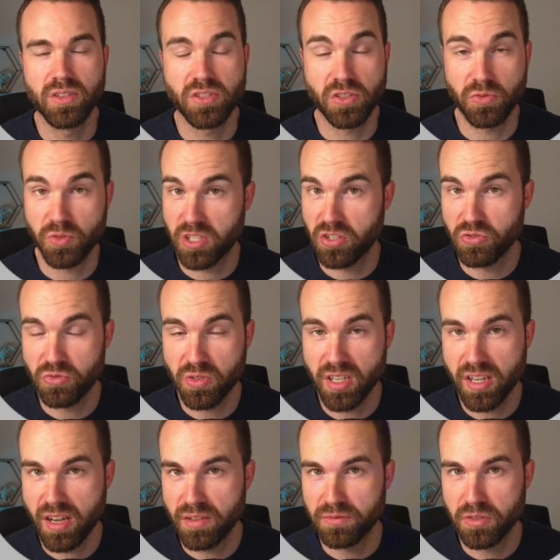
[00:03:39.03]
So we don't really
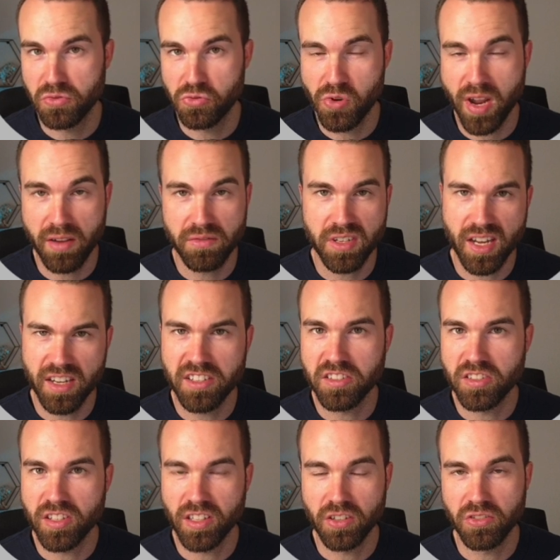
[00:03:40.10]
have to do heavy
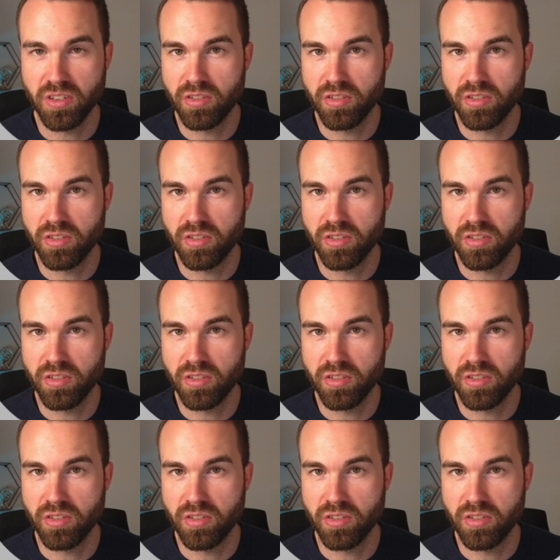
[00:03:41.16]
editing on